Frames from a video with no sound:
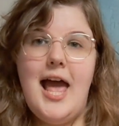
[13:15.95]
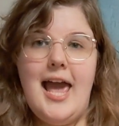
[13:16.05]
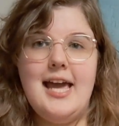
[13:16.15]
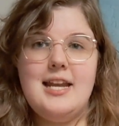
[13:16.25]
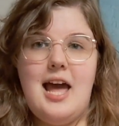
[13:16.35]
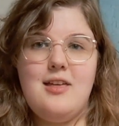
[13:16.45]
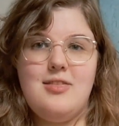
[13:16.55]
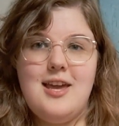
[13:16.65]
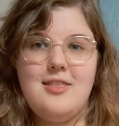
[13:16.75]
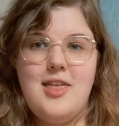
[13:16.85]
And I
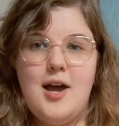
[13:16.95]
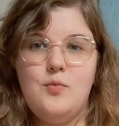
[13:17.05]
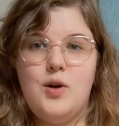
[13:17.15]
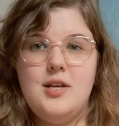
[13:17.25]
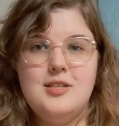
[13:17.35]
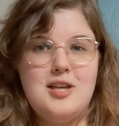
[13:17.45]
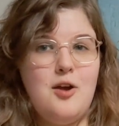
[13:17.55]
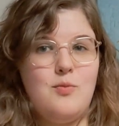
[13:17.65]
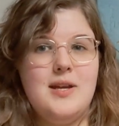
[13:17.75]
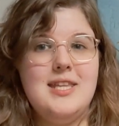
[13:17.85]
think that was a
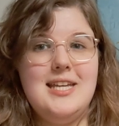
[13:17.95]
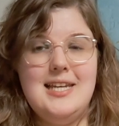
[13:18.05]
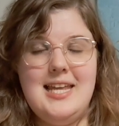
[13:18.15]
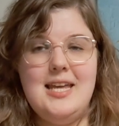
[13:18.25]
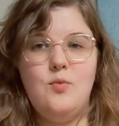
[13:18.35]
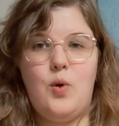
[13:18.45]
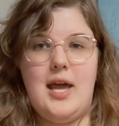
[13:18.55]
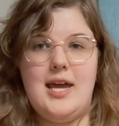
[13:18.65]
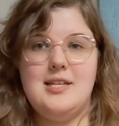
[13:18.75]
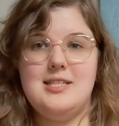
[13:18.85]
really neat
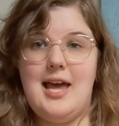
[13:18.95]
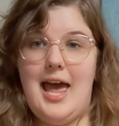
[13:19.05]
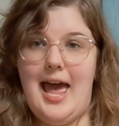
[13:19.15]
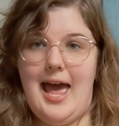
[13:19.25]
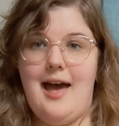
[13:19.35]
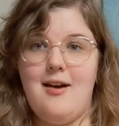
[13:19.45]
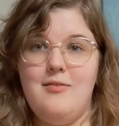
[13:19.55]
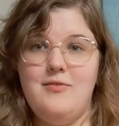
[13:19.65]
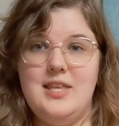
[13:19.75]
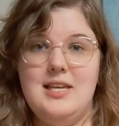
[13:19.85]
way to
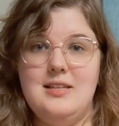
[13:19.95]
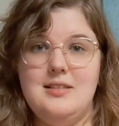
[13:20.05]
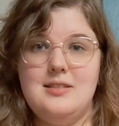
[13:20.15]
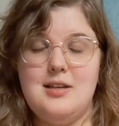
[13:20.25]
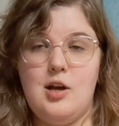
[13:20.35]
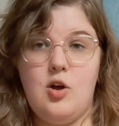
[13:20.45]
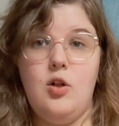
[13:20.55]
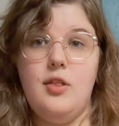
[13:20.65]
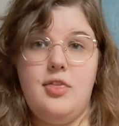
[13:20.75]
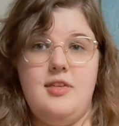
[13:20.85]
have these
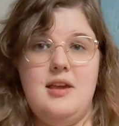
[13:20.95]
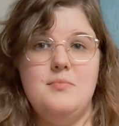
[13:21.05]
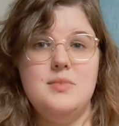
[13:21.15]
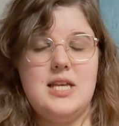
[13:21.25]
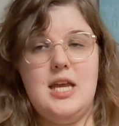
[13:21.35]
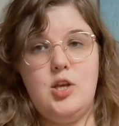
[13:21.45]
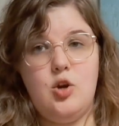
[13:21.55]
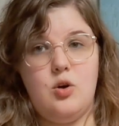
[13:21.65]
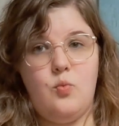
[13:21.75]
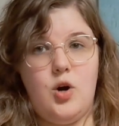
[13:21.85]
occult themes in
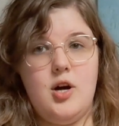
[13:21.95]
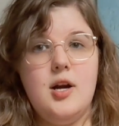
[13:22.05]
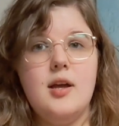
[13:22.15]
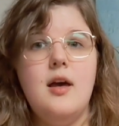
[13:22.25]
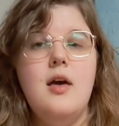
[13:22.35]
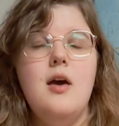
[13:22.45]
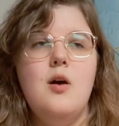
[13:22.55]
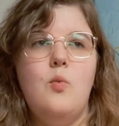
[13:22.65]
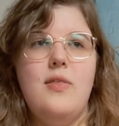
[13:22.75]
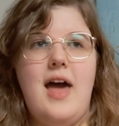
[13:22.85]
your work
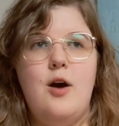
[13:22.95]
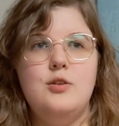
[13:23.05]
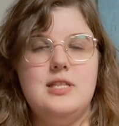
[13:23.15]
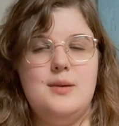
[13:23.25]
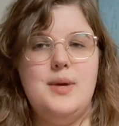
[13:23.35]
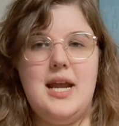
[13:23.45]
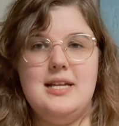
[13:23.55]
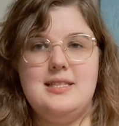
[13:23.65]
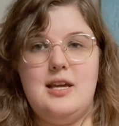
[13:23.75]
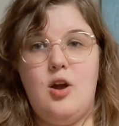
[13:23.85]
without
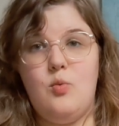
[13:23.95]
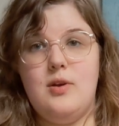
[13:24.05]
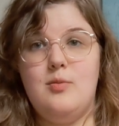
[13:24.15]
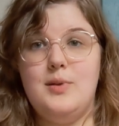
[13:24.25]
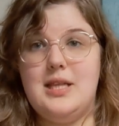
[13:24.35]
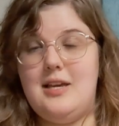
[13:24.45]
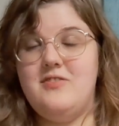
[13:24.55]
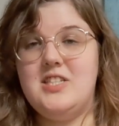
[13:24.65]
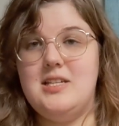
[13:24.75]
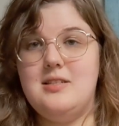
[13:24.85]
demonizing a real belief
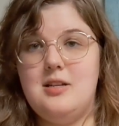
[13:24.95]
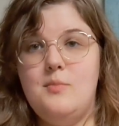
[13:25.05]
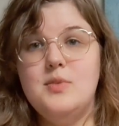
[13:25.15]
system.